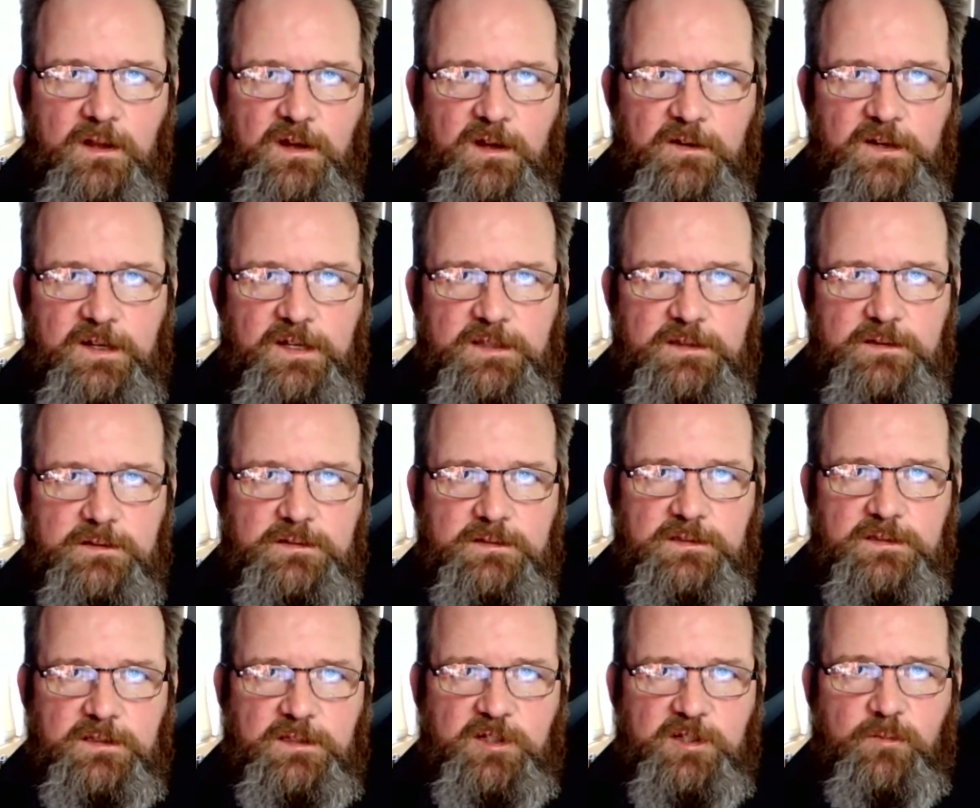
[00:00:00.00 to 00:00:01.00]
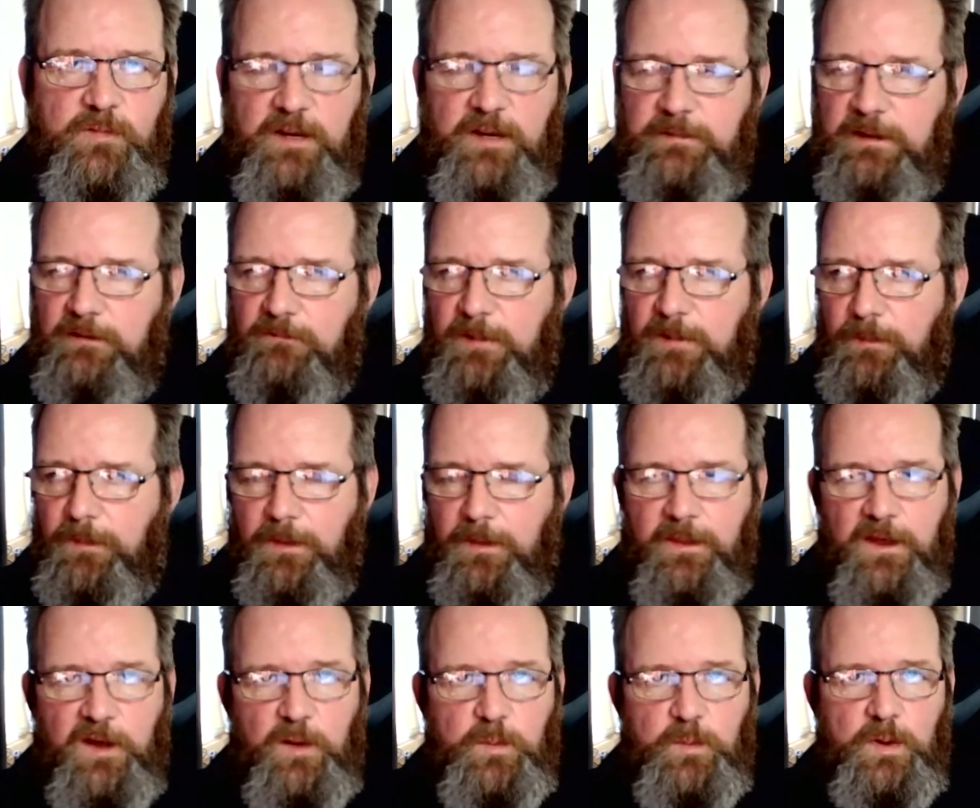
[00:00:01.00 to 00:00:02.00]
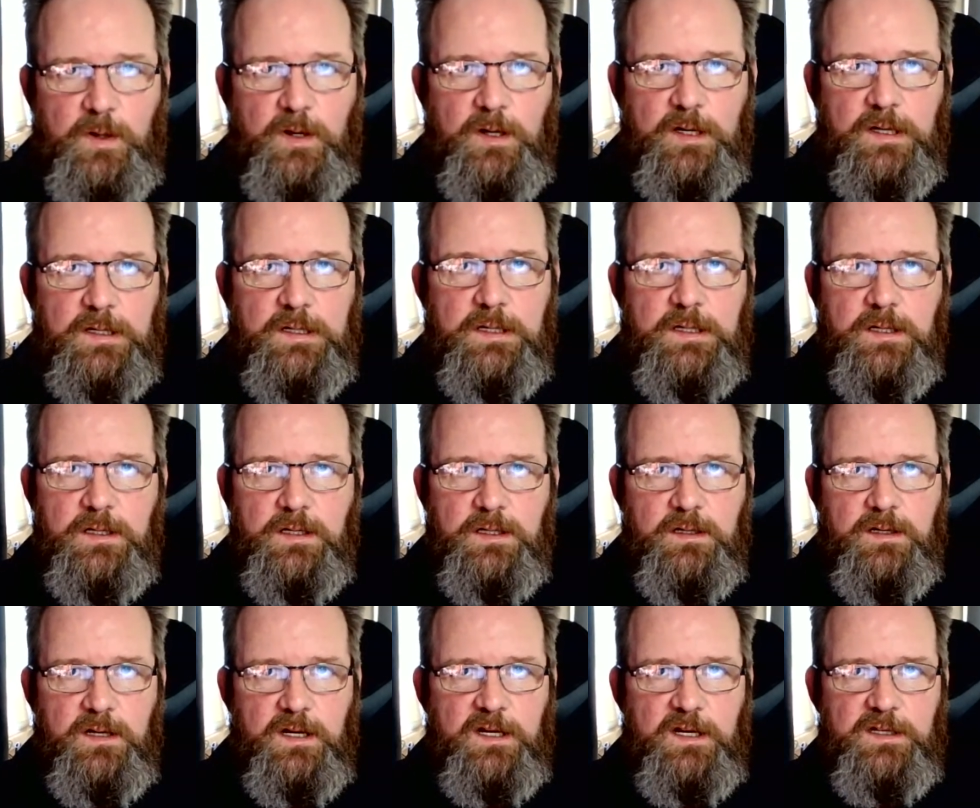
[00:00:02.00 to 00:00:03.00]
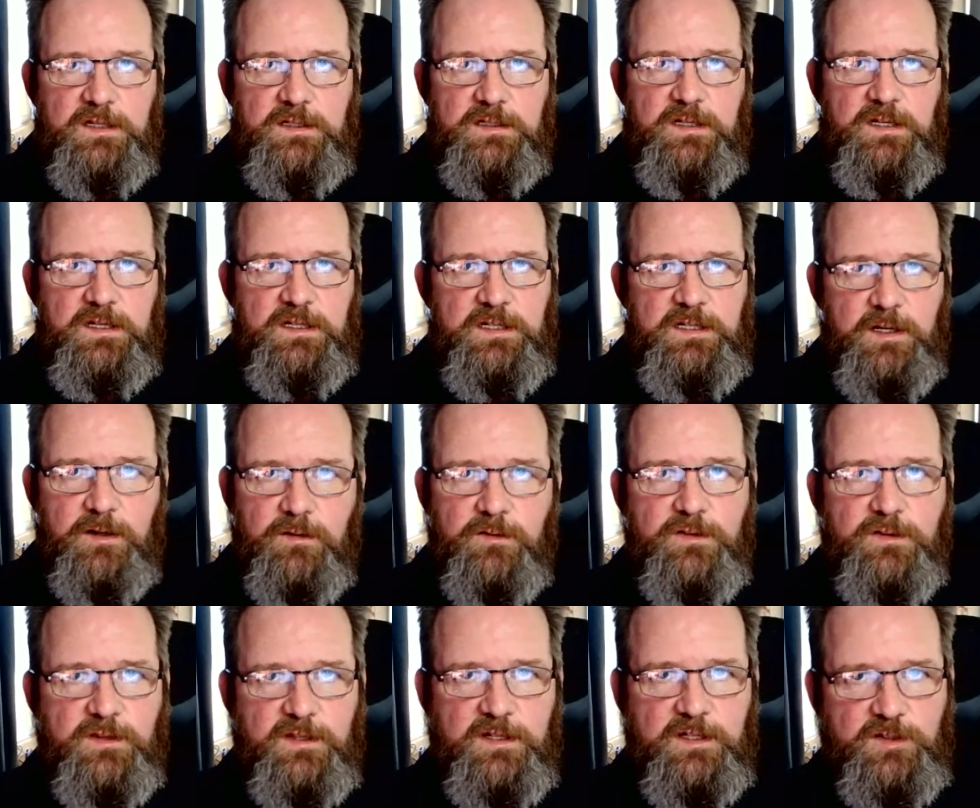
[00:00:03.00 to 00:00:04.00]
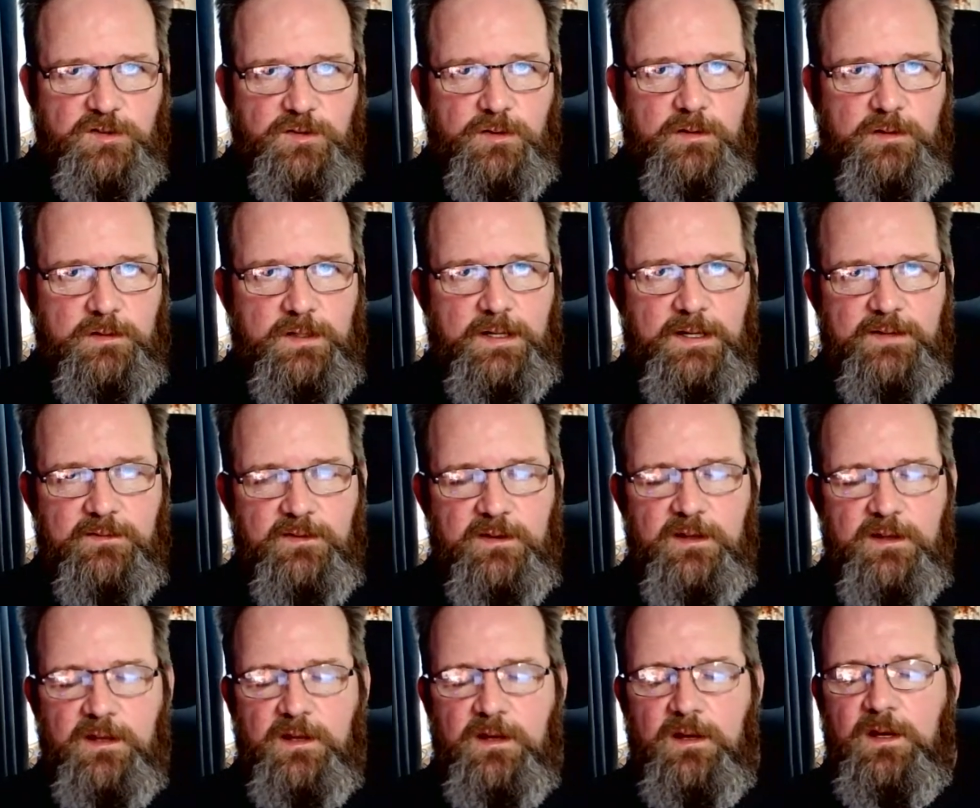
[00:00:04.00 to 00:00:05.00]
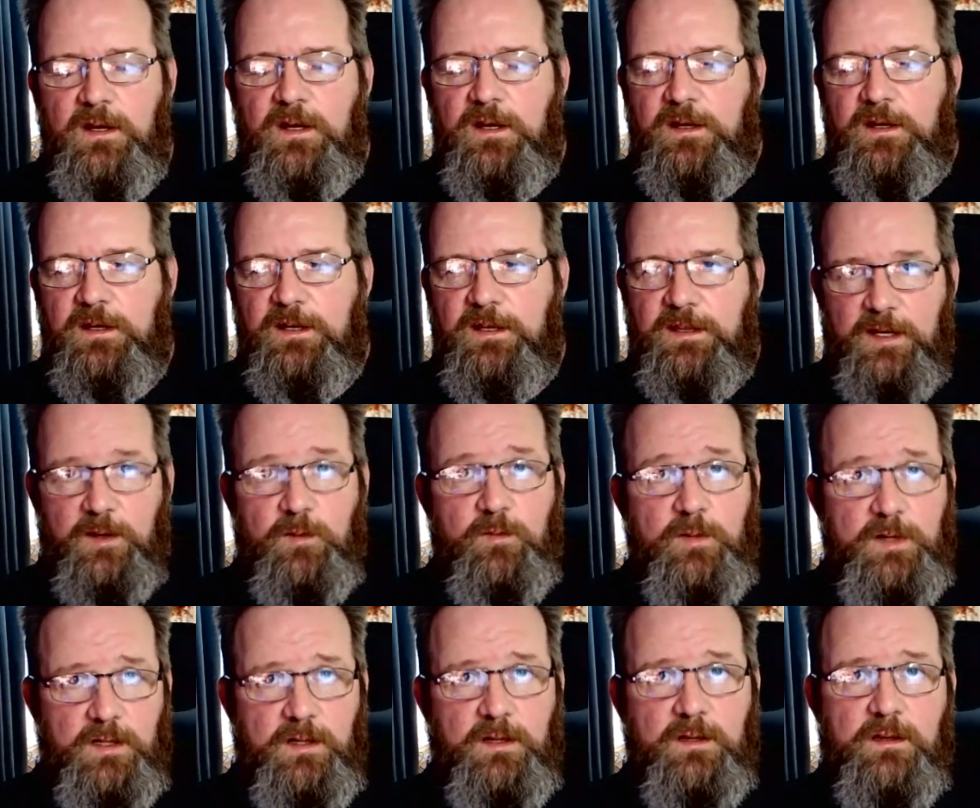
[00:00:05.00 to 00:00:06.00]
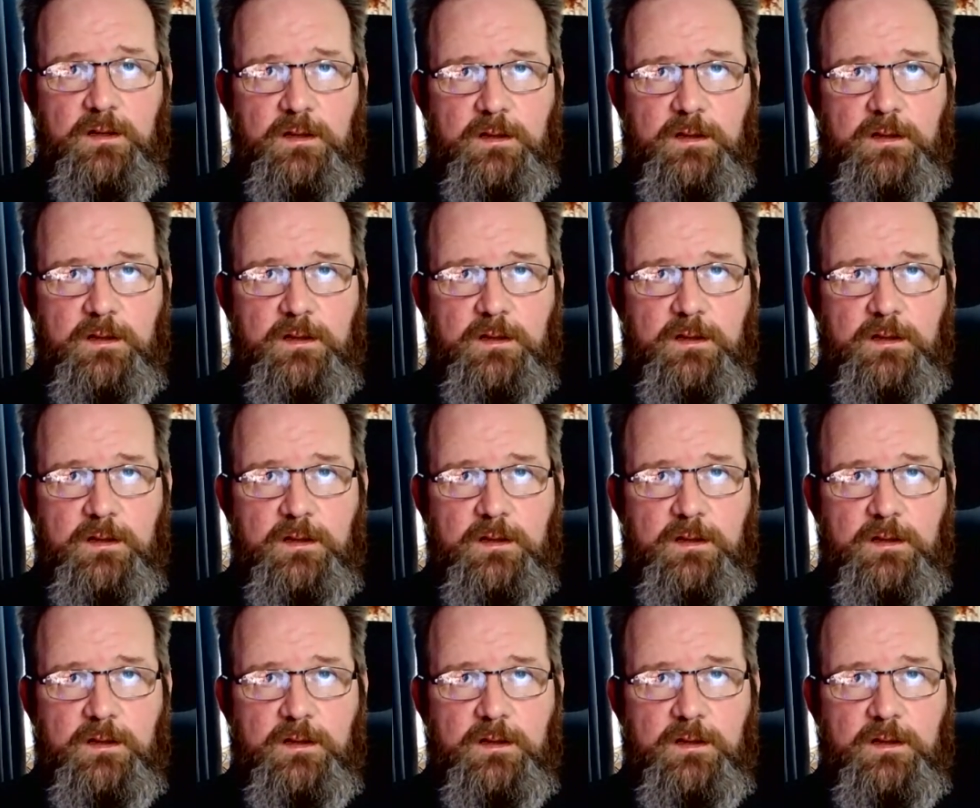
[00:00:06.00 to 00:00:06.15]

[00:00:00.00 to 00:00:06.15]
I mean, don't make me rip the thing apart and use the controller out of it, because I will.